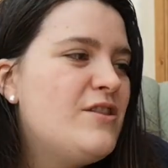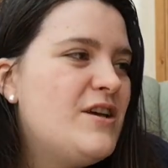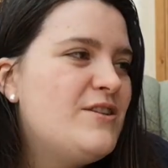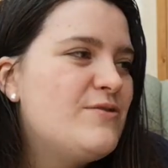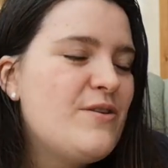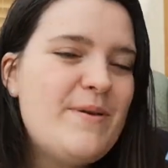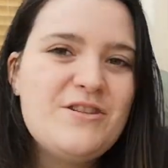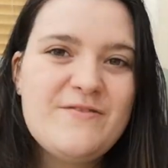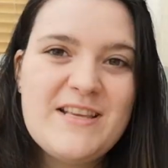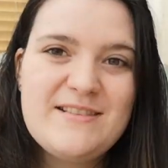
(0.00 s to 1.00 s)
30 or so
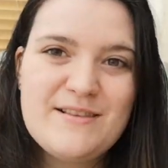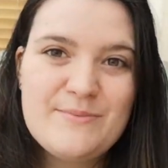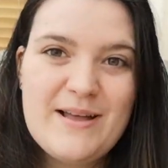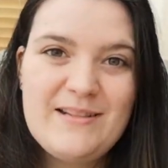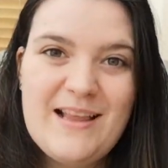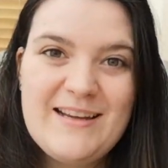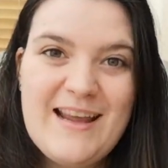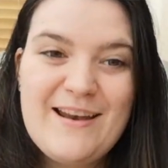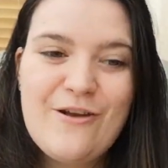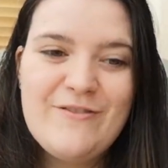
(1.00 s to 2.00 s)
pages of this as well. And
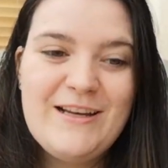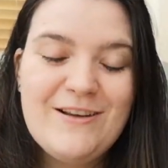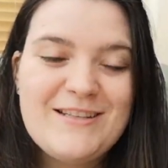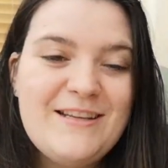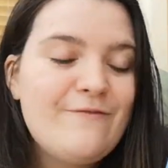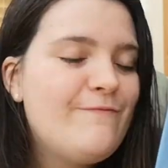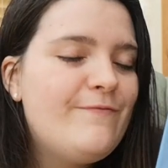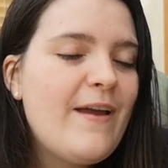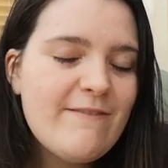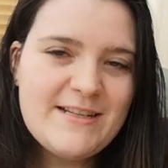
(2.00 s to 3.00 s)
again, I really liked it.
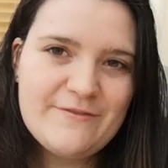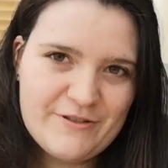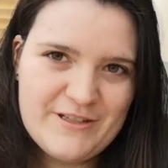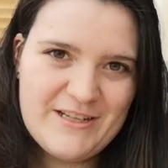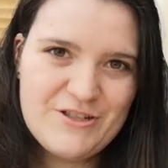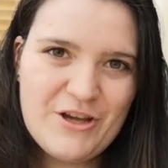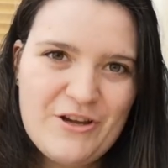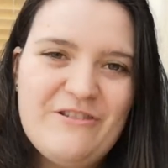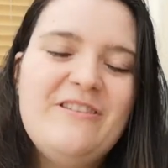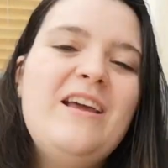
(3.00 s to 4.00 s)
Very different in
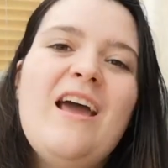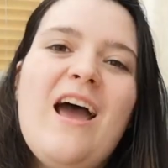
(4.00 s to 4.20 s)
tone.